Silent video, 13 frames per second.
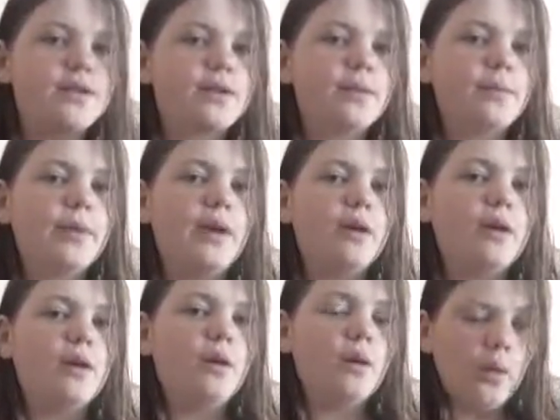So I'm
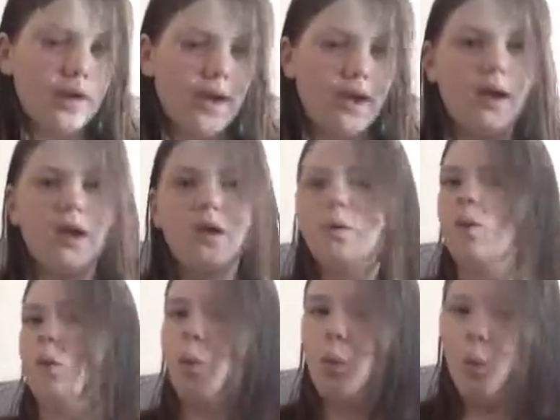like, okay,
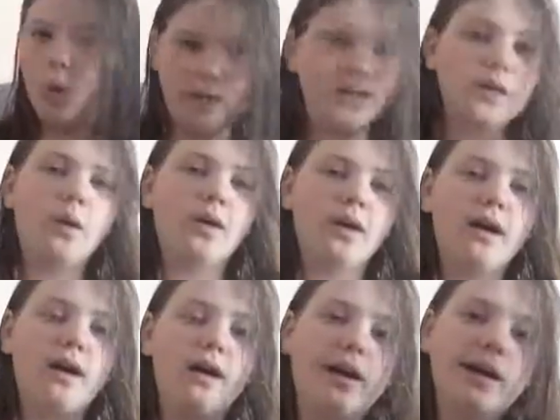what's going
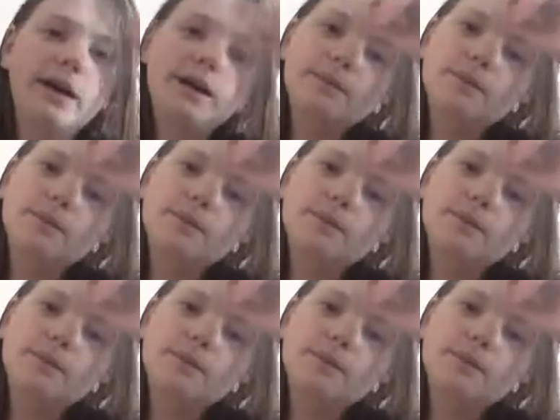on?